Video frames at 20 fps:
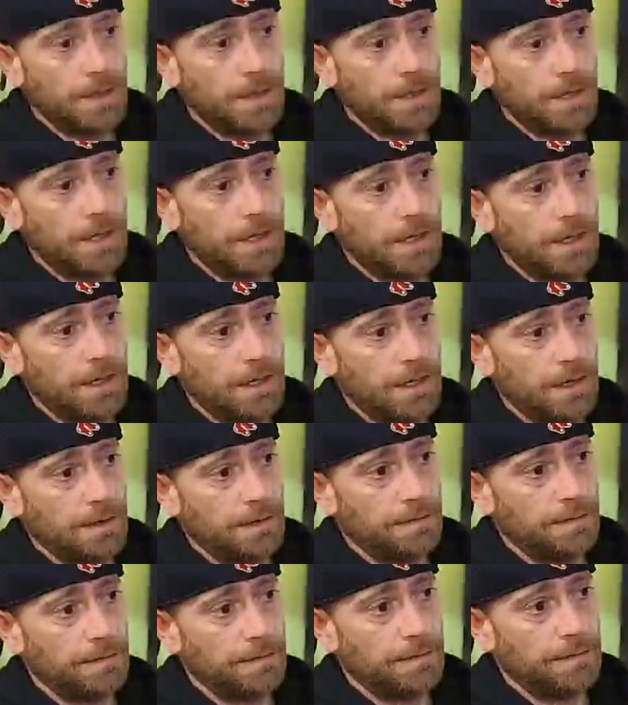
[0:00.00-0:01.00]

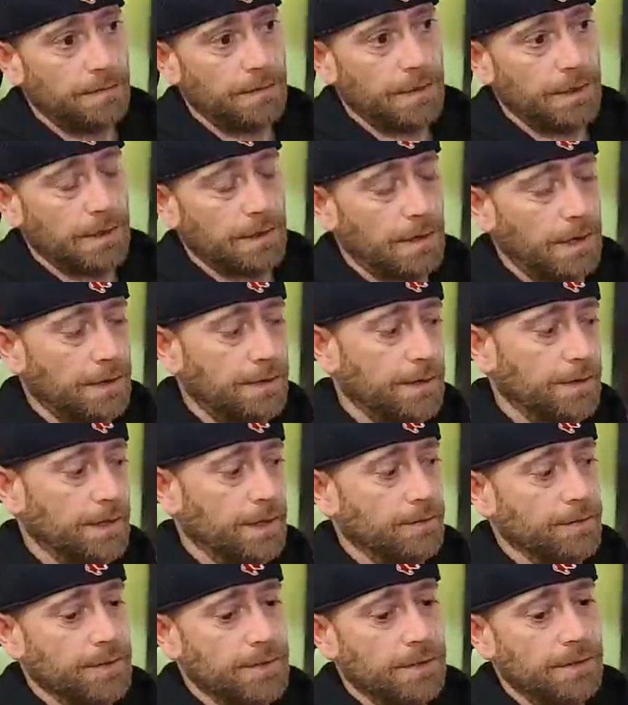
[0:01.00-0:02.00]
I thought
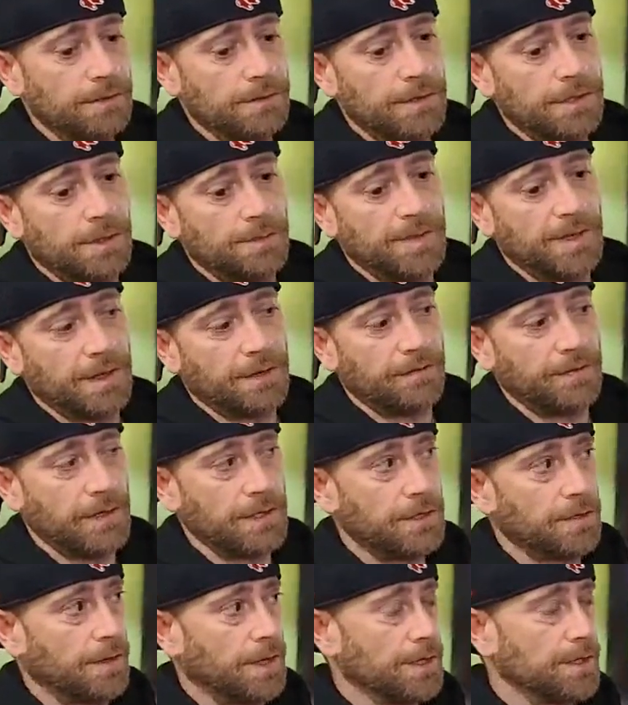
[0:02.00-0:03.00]
that was something of
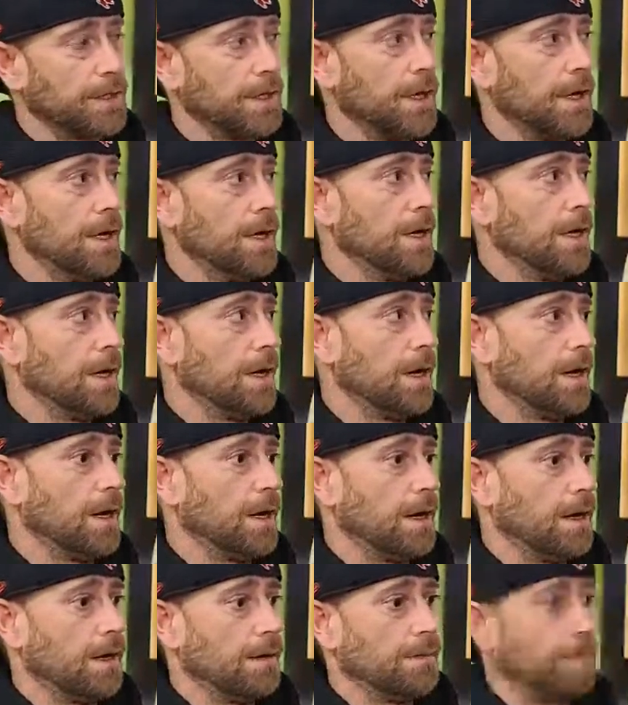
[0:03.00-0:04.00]
interest.
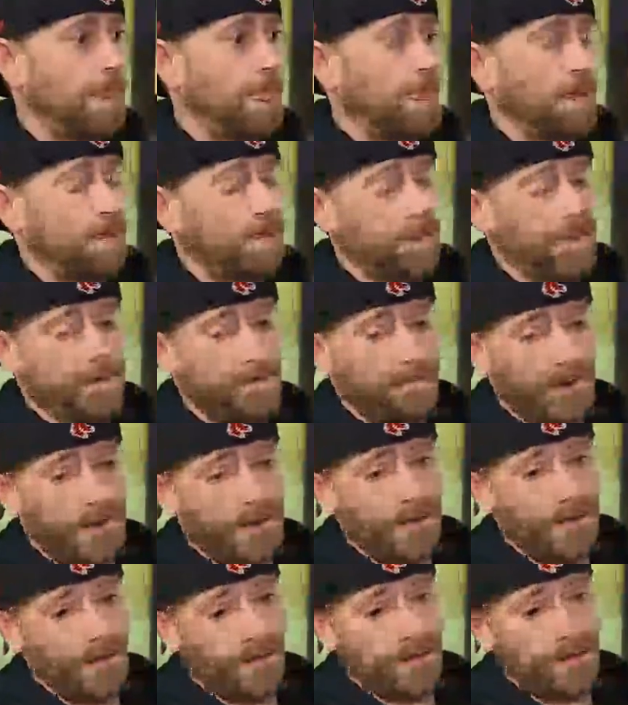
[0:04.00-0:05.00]
I've been a
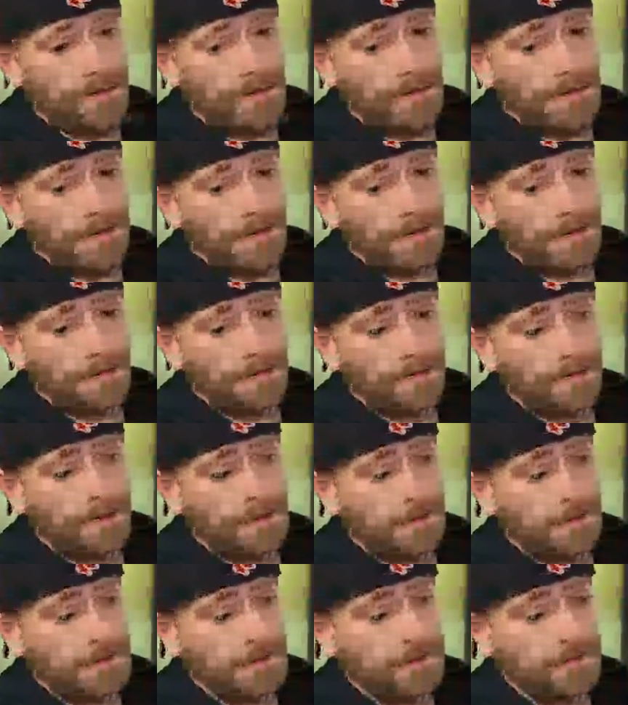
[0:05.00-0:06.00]
fan of Chris Kyle
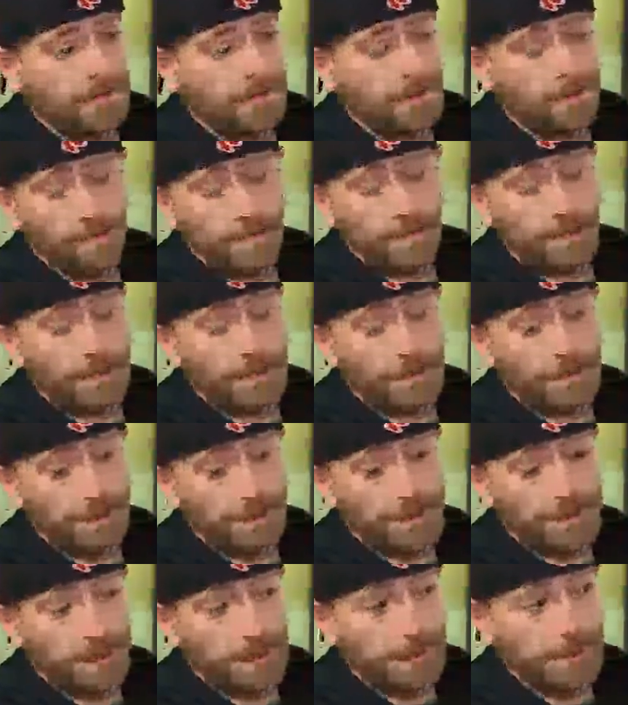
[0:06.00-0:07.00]
for a very
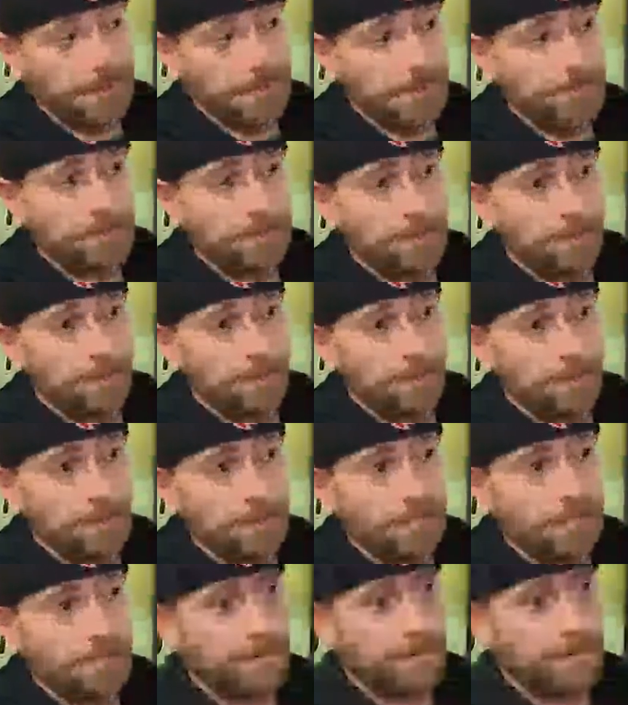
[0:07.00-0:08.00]
long time.
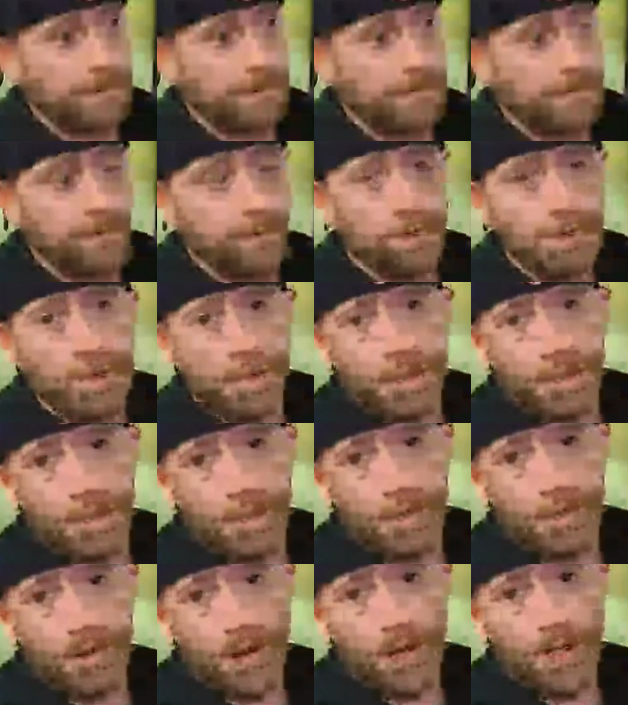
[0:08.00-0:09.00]

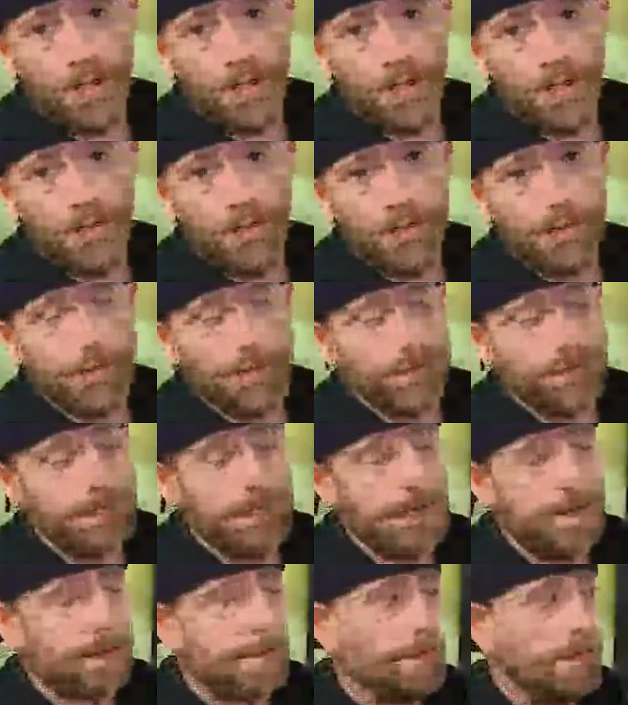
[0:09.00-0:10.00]
Unfortunate tragedy with his
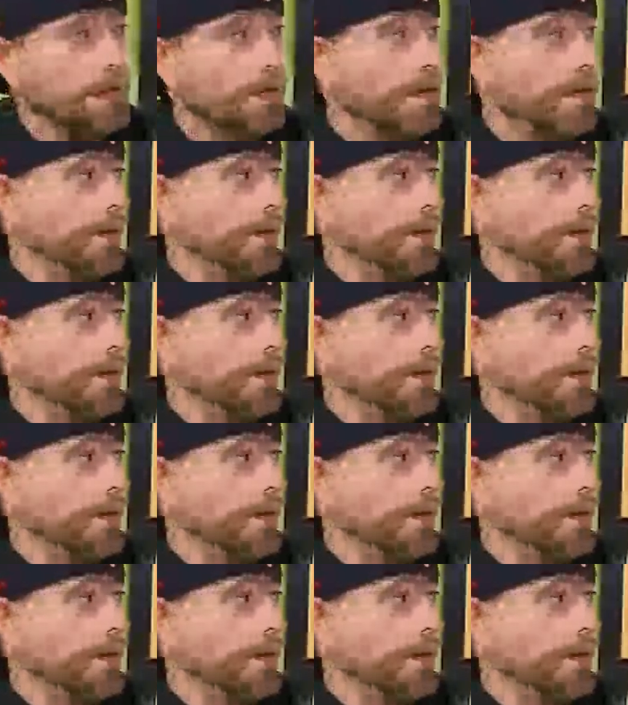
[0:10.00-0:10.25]
death.